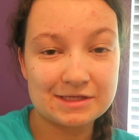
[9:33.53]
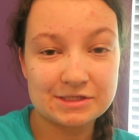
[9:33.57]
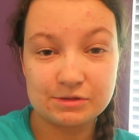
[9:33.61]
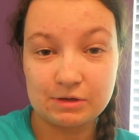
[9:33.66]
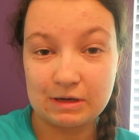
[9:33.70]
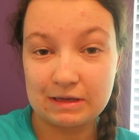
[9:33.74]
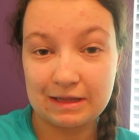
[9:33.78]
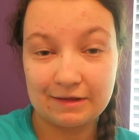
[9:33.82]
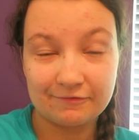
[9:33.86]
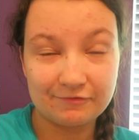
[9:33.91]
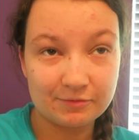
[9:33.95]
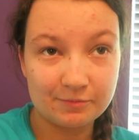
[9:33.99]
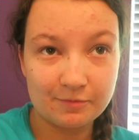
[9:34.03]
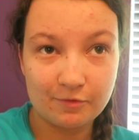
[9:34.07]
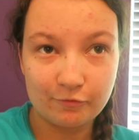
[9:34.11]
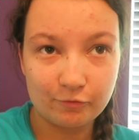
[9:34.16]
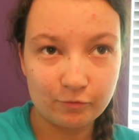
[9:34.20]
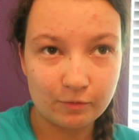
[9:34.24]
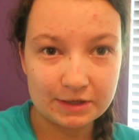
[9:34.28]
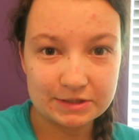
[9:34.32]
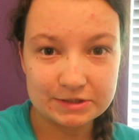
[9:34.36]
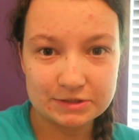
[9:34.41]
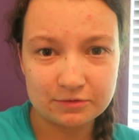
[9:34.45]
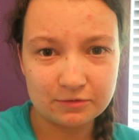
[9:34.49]
so I left them in
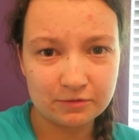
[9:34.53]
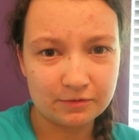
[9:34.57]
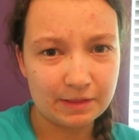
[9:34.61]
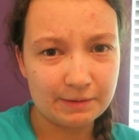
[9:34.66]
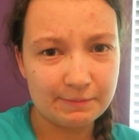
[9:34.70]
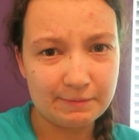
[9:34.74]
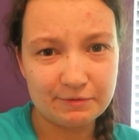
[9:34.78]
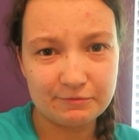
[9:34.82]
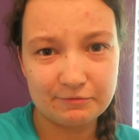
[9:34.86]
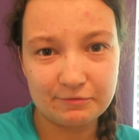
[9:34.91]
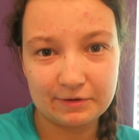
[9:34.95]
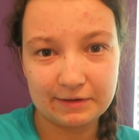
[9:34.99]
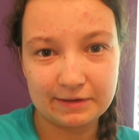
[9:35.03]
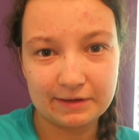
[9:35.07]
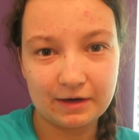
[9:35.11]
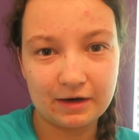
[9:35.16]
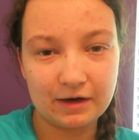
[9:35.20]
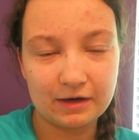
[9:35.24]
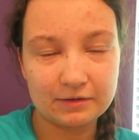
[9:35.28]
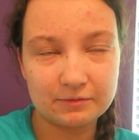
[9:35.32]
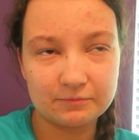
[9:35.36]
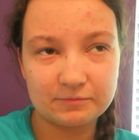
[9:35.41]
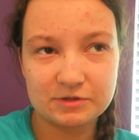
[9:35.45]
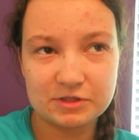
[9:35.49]
for way too long, they went really
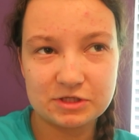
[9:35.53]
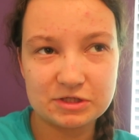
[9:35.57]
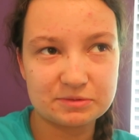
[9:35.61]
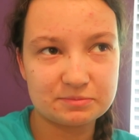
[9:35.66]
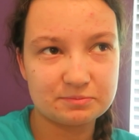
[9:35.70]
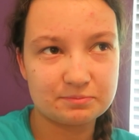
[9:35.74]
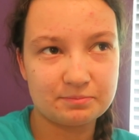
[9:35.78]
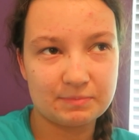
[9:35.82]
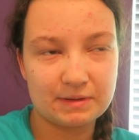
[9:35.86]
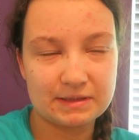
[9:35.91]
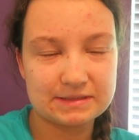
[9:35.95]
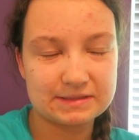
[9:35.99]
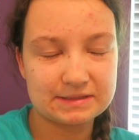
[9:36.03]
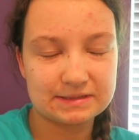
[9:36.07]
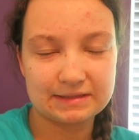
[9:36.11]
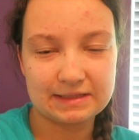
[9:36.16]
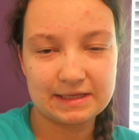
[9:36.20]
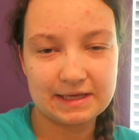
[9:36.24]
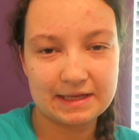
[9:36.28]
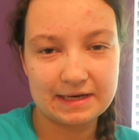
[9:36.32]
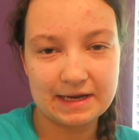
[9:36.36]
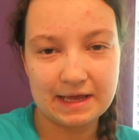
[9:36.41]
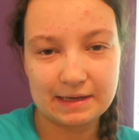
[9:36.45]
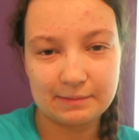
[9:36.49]
hard and were just
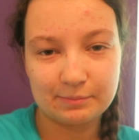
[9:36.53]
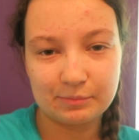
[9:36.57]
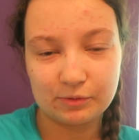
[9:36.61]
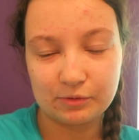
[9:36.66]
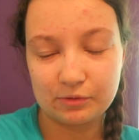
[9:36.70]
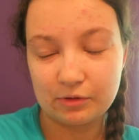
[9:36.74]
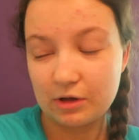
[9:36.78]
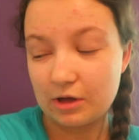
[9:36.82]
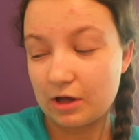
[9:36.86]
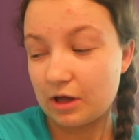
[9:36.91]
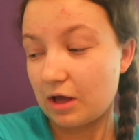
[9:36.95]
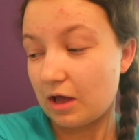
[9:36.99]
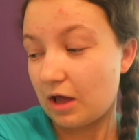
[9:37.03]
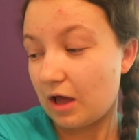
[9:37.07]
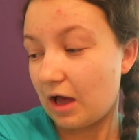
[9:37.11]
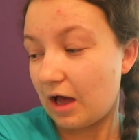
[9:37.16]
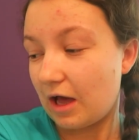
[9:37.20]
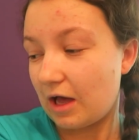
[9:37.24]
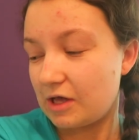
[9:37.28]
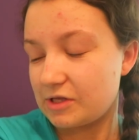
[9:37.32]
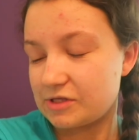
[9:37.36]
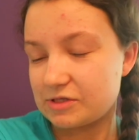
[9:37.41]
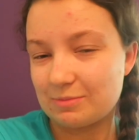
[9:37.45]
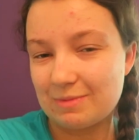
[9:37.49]
basically inedible.
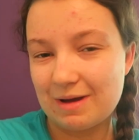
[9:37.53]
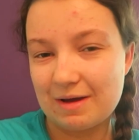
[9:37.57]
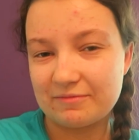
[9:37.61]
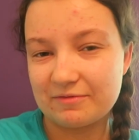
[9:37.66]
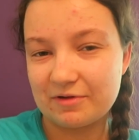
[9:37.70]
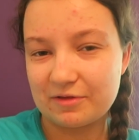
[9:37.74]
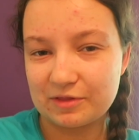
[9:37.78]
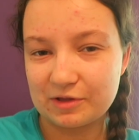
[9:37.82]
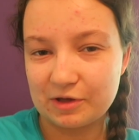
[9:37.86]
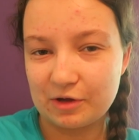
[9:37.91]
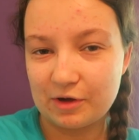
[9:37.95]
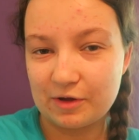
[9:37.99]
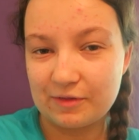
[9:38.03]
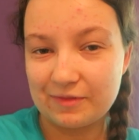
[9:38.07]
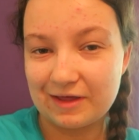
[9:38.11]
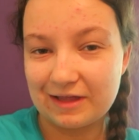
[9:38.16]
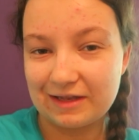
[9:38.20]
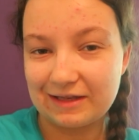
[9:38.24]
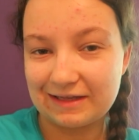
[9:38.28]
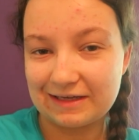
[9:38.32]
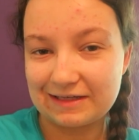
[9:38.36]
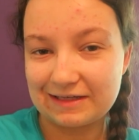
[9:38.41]
So I might have another go at that